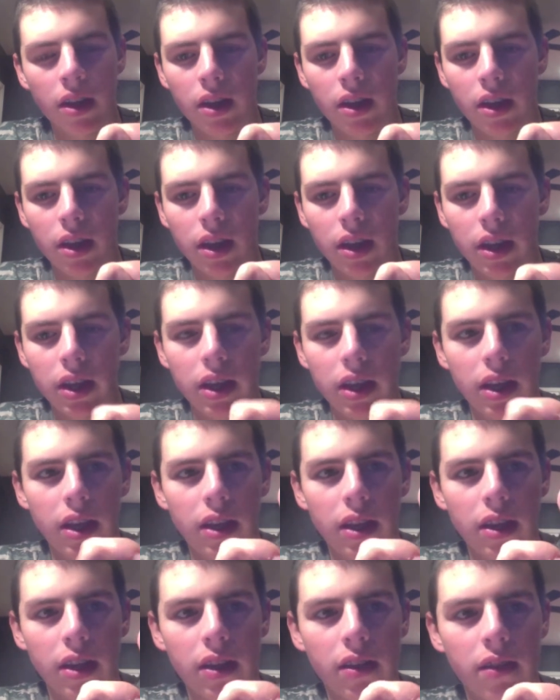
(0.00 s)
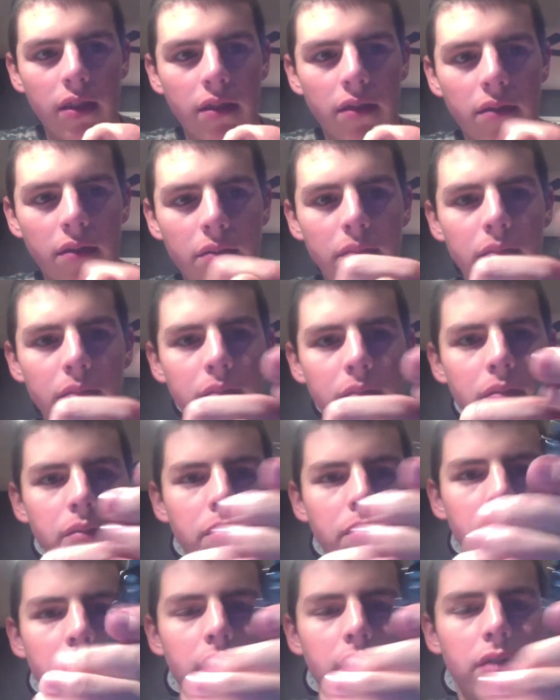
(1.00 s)
and
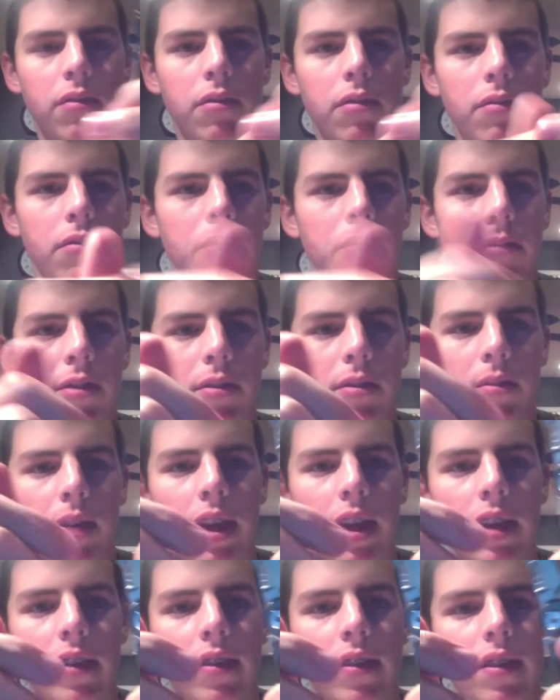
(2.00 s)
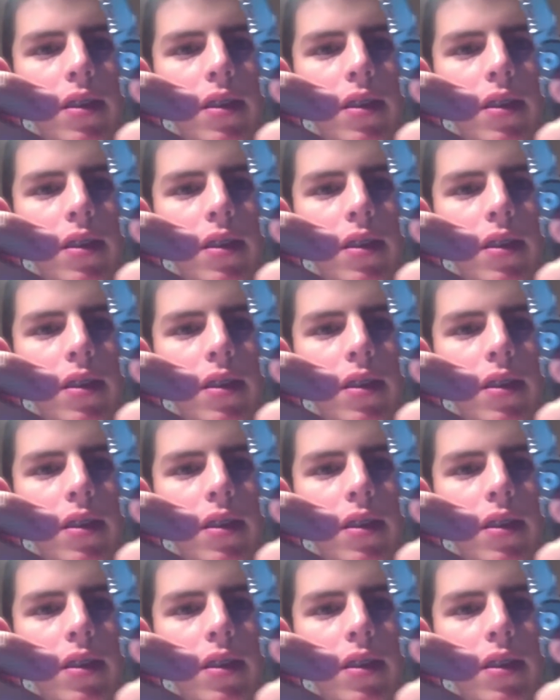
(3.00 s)
makes room for more space.